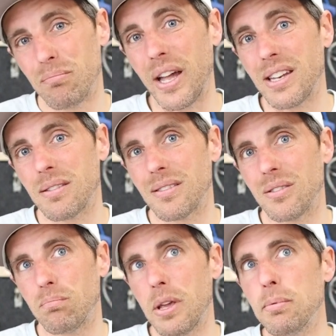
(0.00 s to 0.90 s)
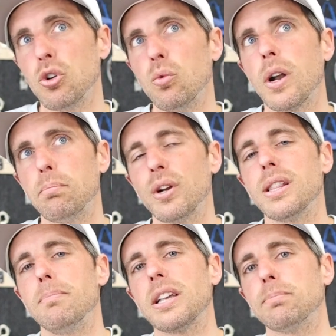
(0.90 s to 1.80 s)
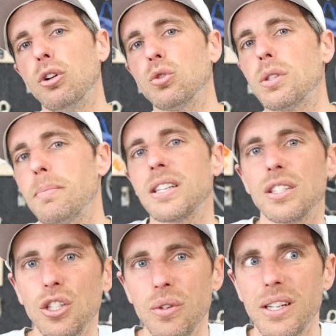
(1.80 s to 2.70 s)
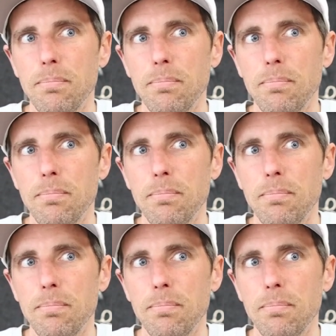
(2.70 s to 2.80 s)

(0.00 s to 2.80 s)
But people who want to put in the best bolts with the best glue end